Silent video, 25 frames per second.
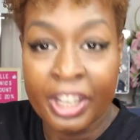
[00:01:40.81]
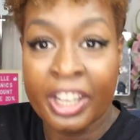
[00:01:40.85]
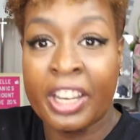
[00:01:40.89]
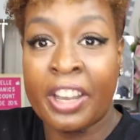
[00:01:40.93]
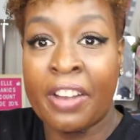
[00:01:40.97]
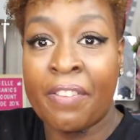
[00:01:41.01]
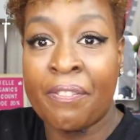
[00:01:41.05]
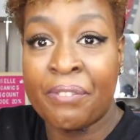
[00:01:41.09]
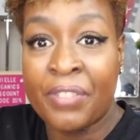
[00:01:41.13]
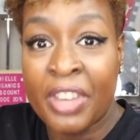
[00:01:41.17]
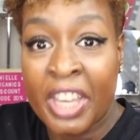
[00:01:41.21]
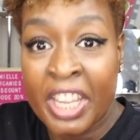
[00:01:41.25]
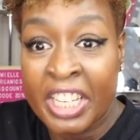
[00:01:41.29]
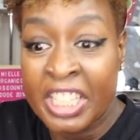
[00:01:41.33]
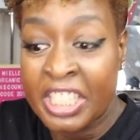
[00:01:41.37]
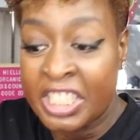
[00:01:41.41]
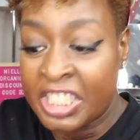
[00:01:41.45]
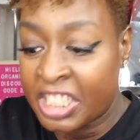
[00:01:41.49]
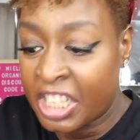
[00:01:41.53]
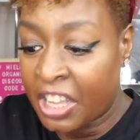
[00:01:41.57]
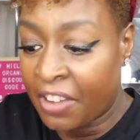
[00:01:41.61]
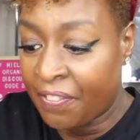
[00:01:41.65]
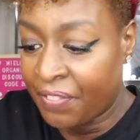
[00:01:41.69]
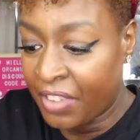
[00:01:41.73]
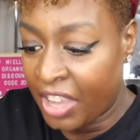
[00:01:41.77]
confetti
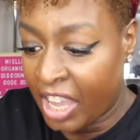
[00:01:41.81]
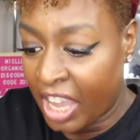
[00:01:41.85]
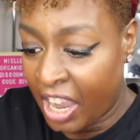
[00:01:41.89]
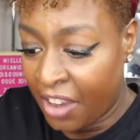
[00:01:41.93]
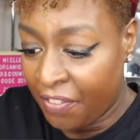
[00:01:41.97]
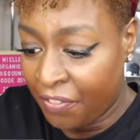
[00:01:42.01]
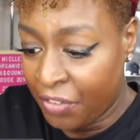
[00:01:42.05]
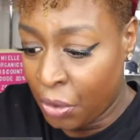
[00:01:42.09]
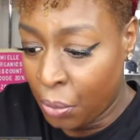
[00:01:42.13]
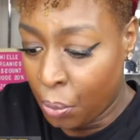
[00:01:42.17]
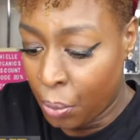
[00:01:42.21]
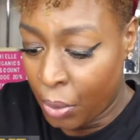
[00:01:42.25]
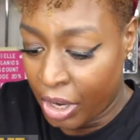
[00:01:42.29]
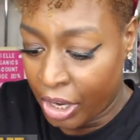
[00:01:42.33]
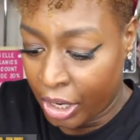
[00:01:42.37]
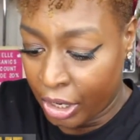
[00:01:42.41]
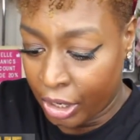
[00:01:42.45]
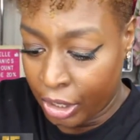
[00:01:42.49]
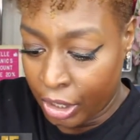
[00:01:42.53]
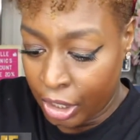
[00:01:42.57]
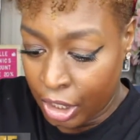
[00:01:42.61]
stuff everywhere.